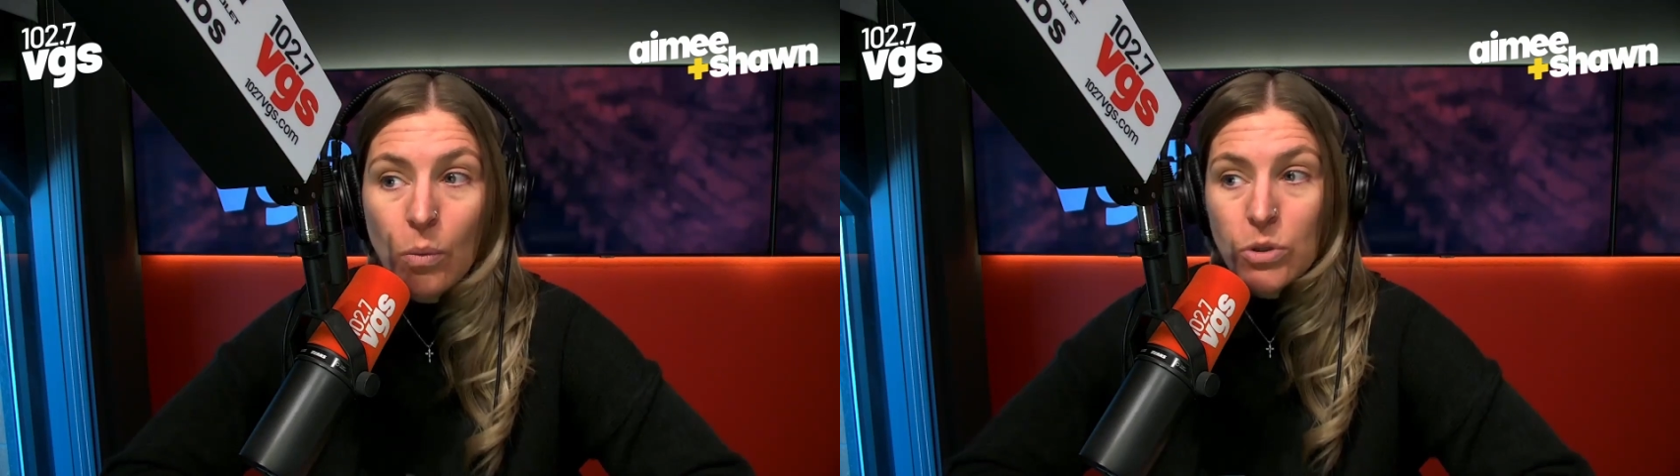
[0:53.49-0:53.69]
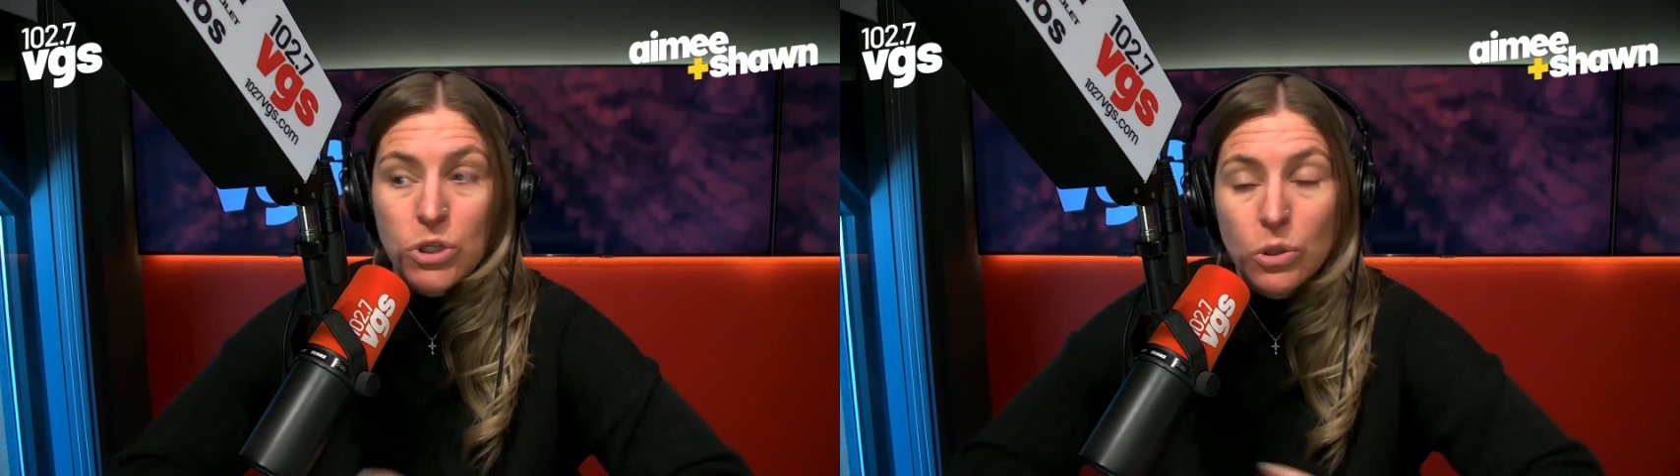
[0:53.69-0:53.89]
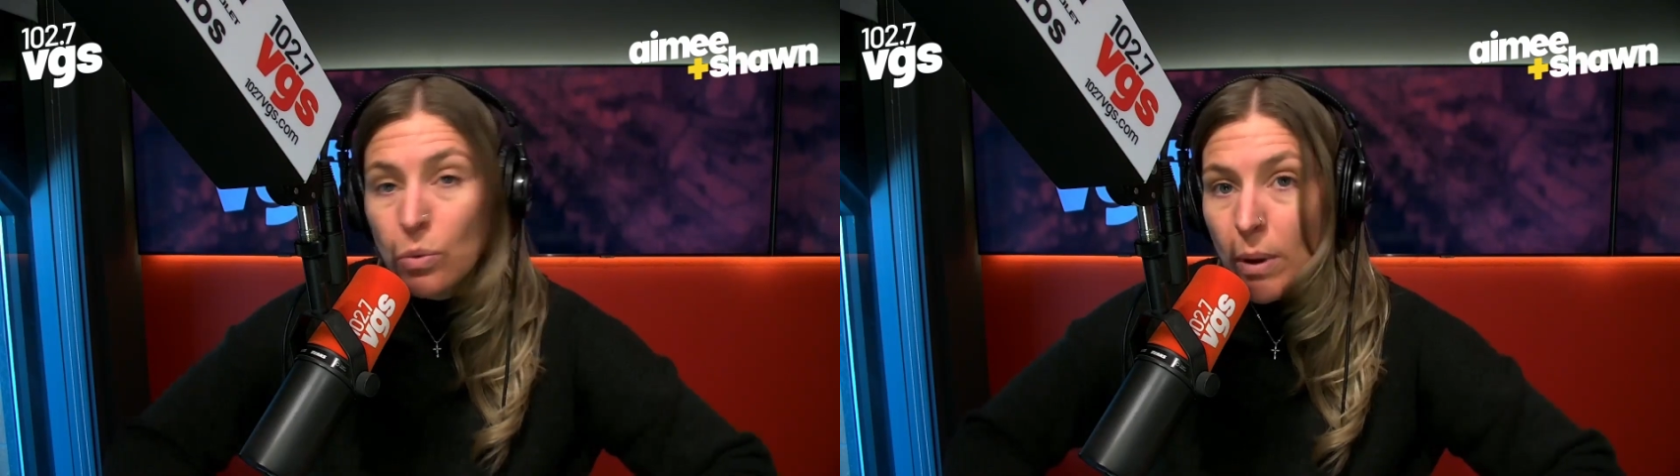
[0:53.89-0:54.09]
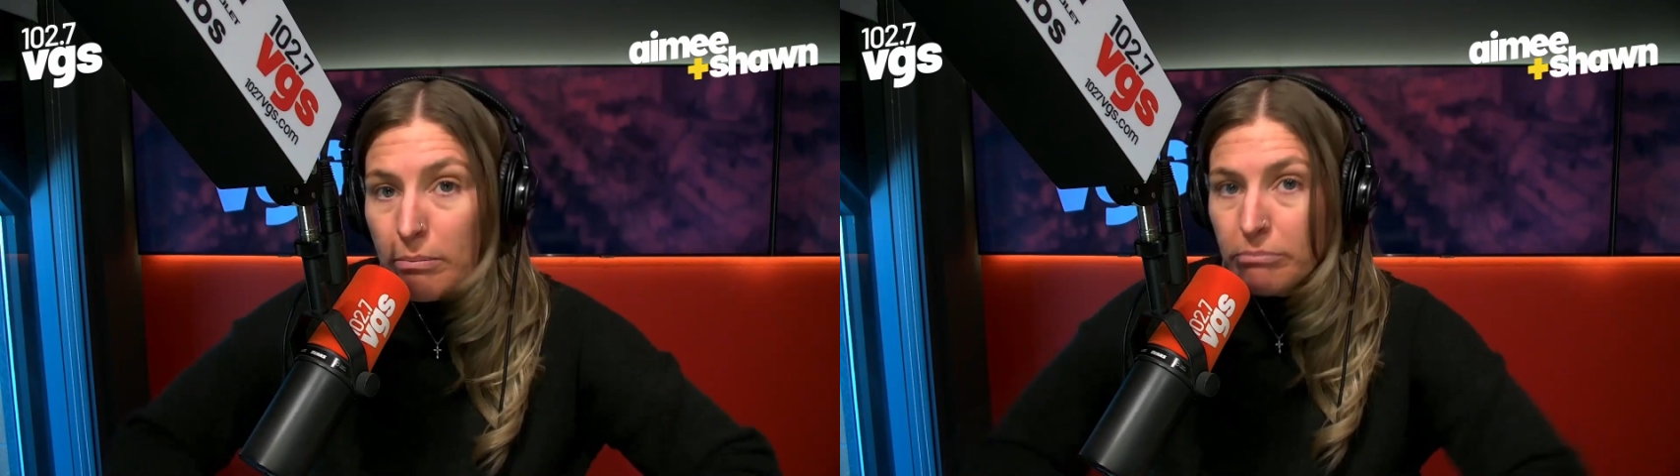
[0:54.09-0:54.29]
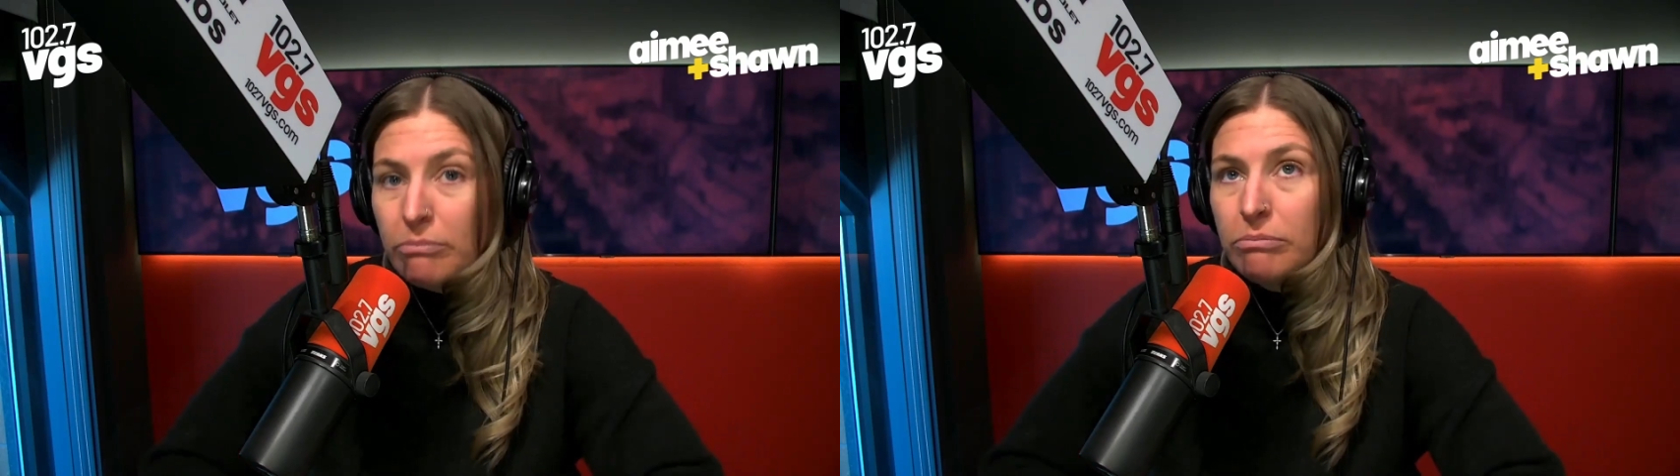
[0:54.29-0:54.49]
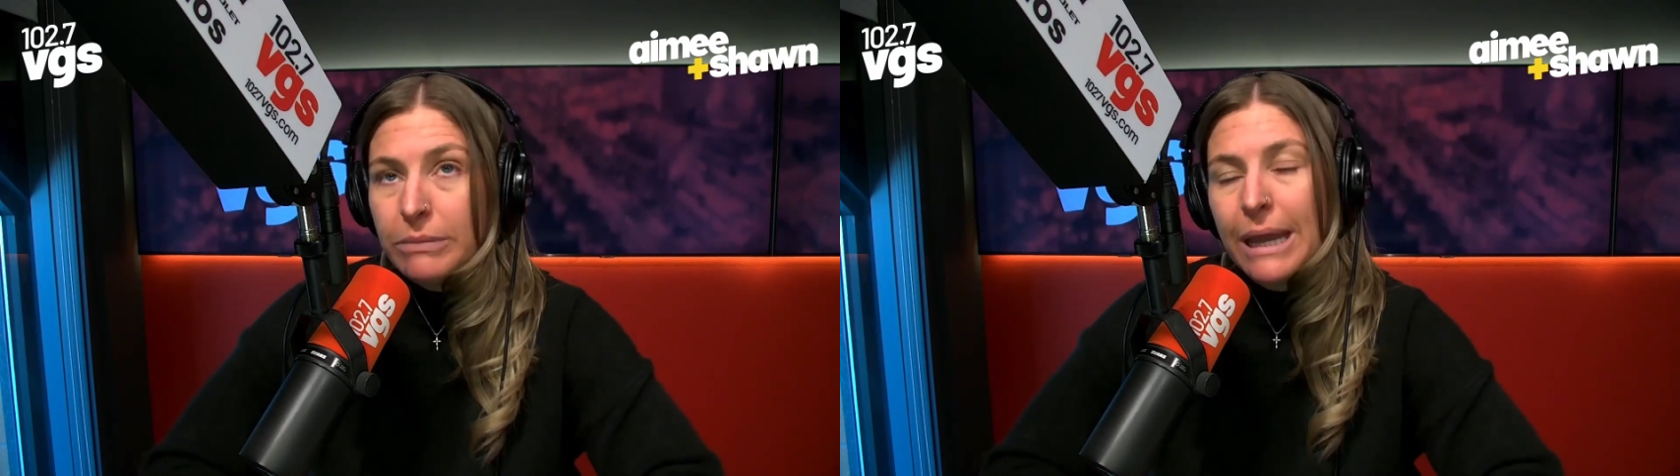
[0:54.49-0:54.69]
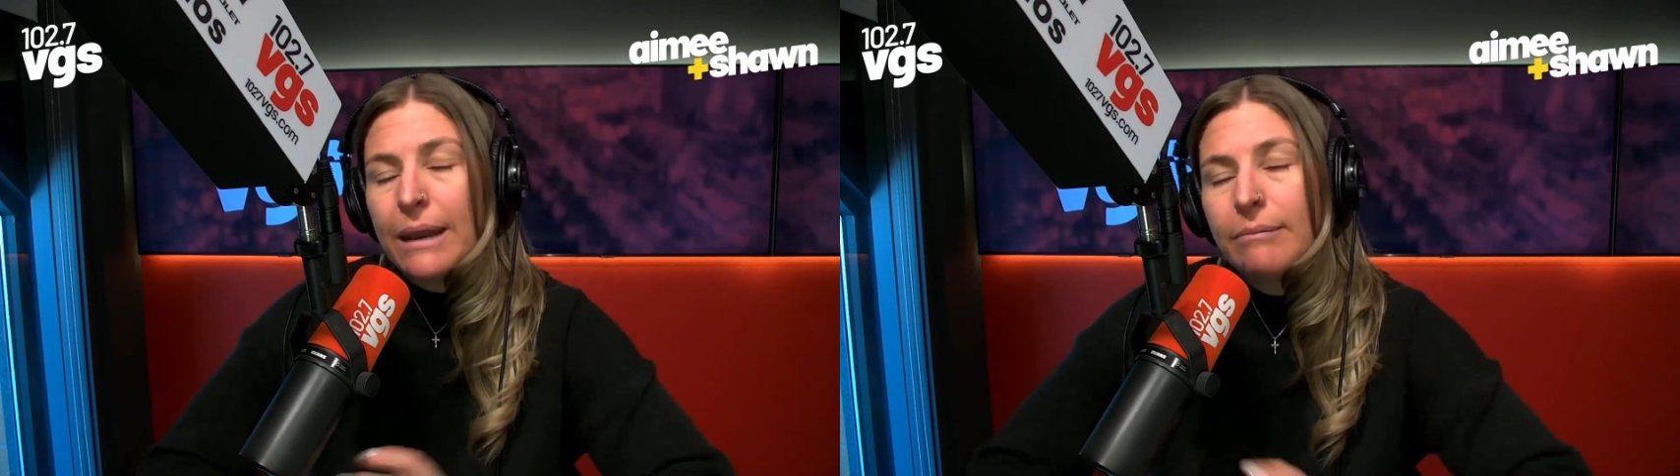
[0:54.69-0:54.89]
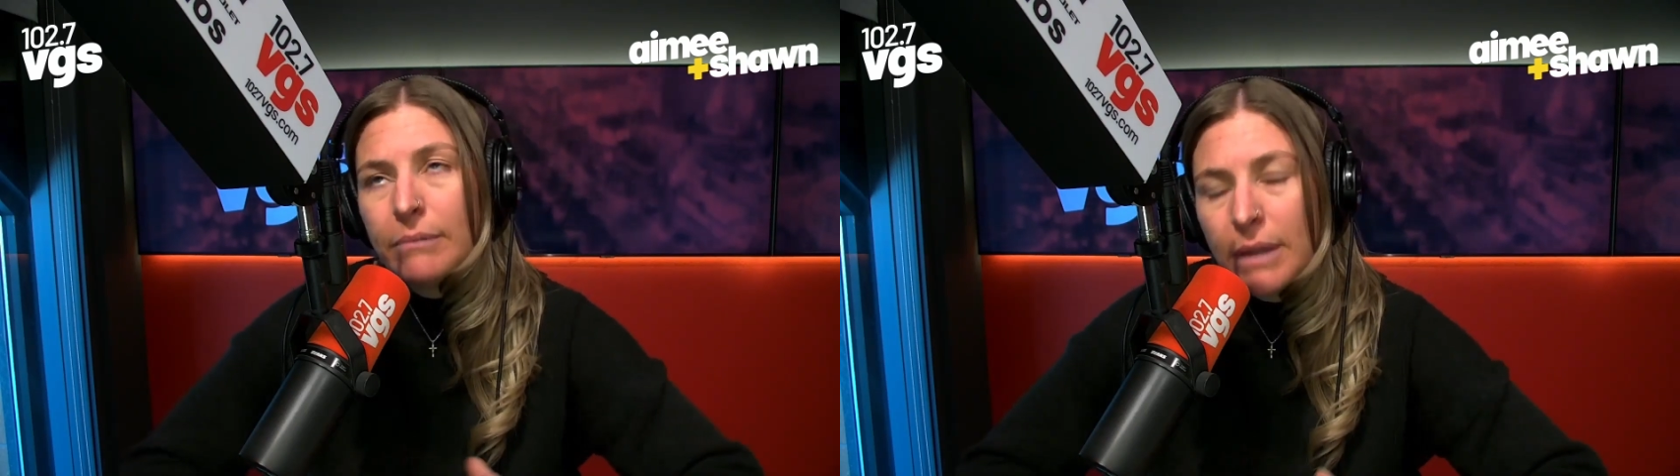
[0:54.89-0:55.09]
to,
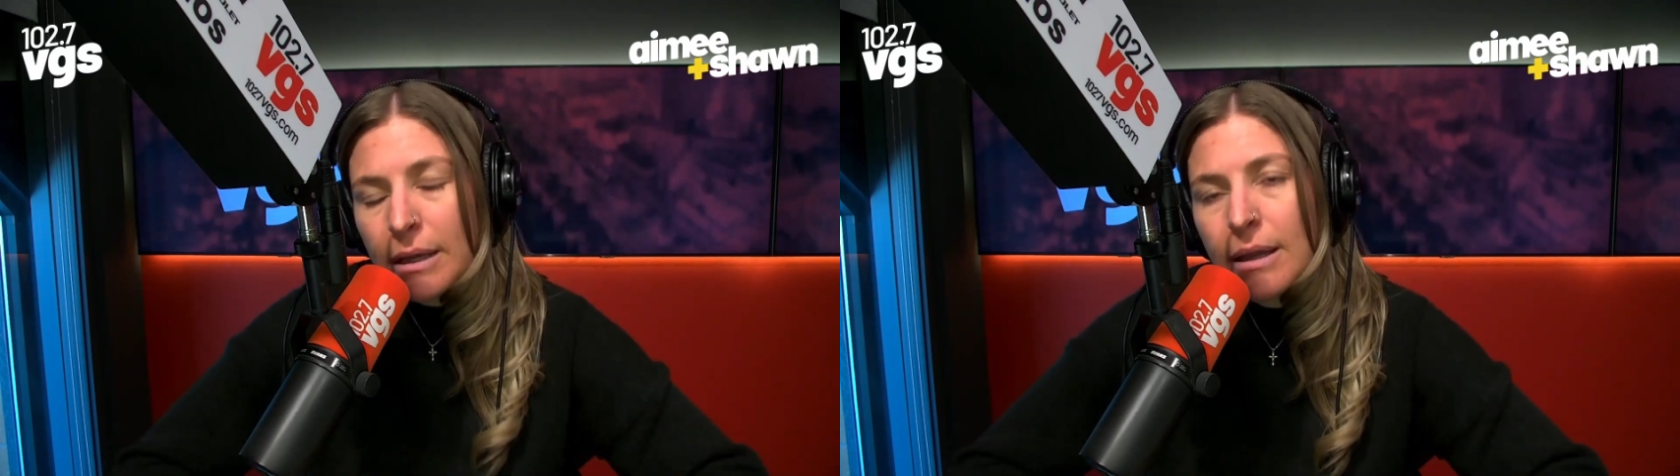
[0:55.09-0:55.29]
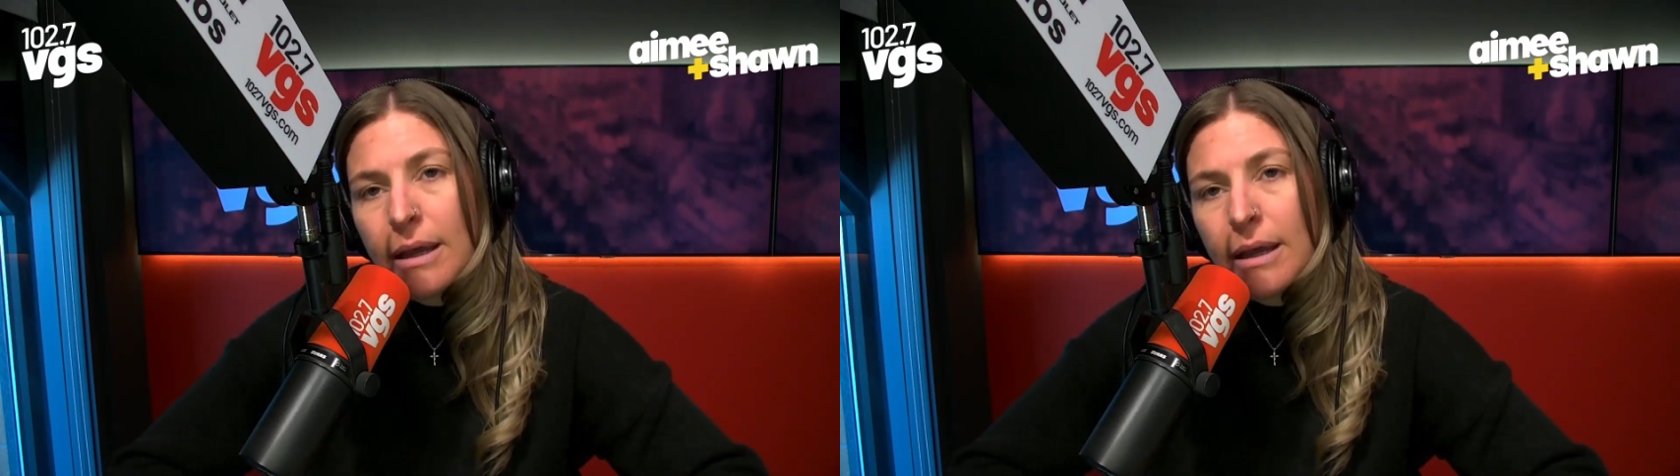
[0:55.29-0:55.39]
not